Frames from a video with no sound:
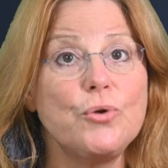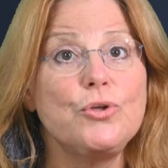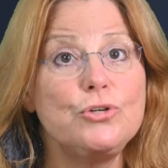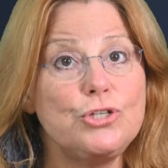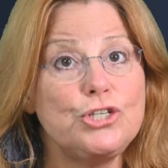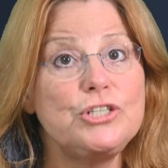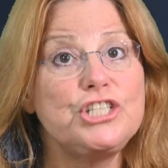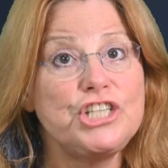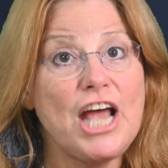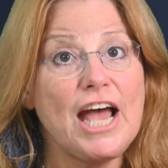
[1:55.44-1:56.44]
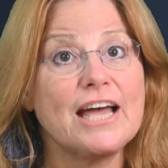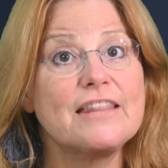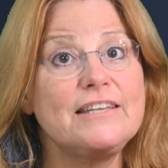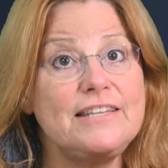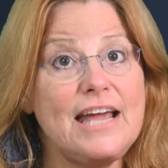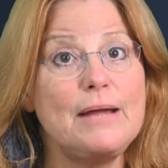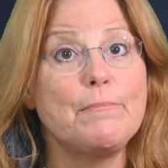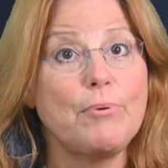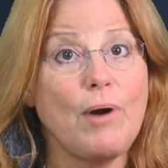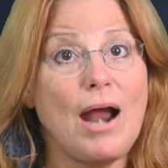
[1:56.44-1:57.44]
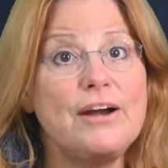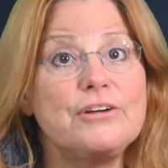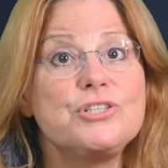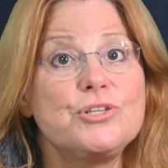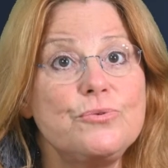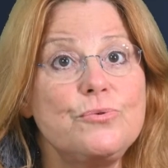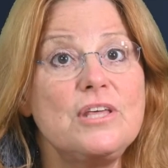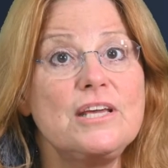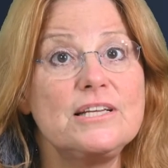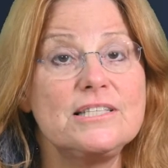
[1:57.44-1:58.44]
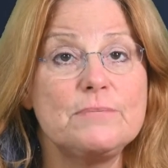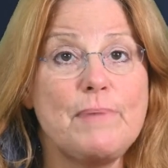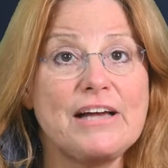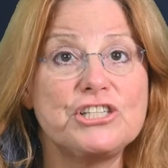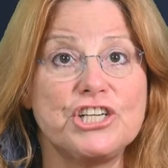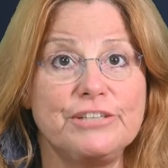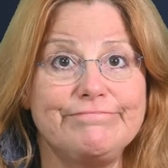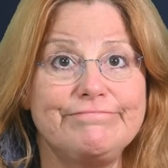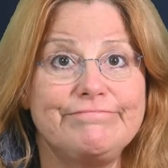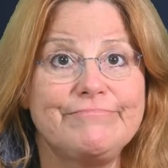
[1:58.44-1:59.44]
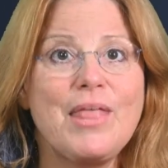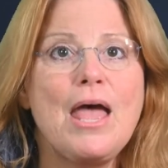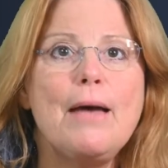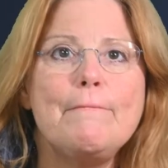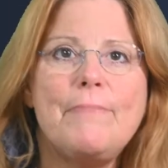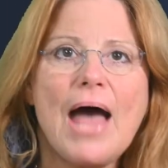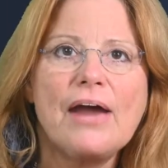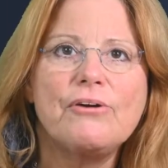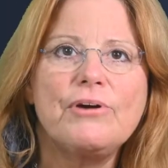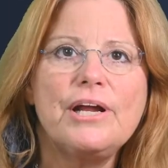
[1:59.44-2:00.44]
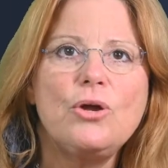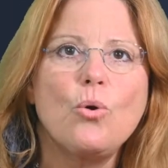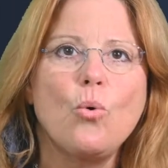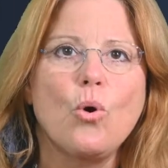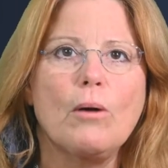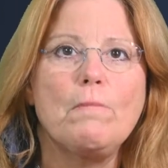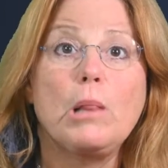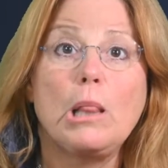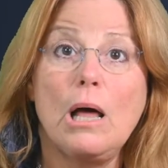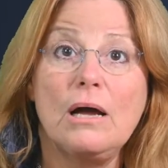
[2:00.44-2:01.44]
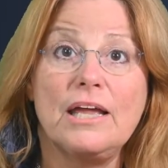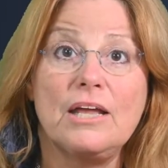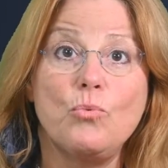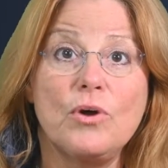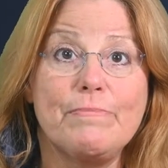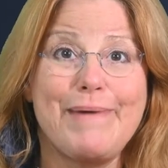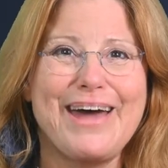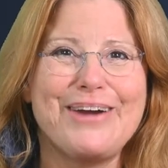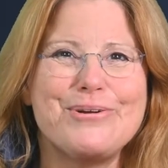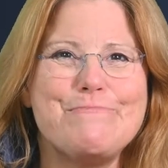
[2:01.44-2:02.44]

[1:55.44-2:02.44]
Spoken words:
you should check the date prior to the inspection. Battery or plug-in with battery